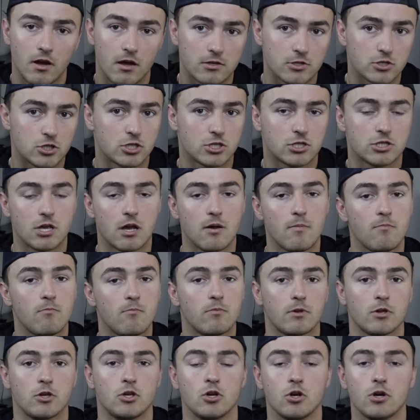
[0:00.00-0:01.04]

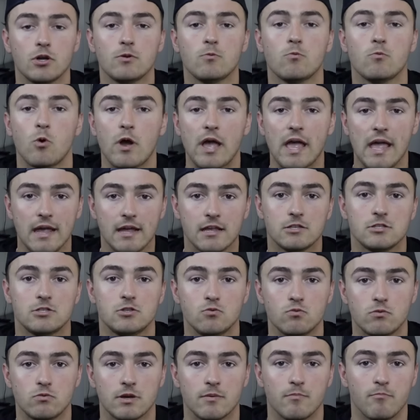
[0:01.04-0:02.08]
some good way to
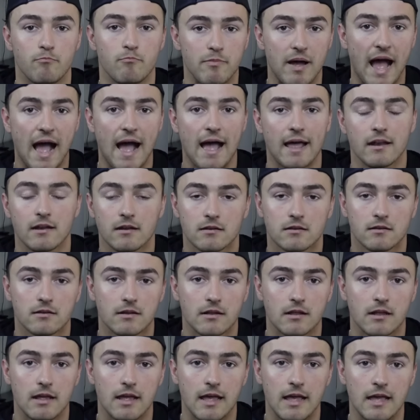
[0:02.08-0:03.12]
combat
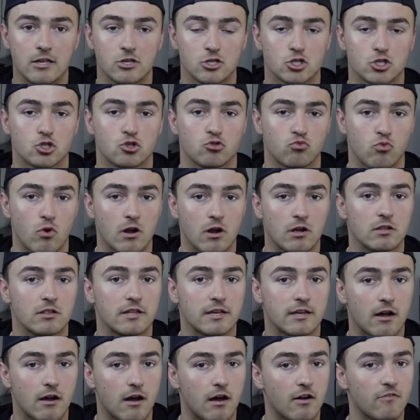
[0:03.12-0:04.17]
a
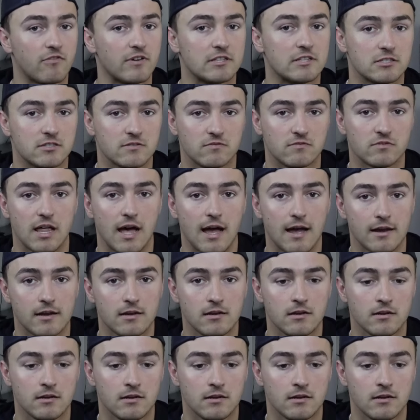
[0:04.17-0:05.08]
struggling offensive line.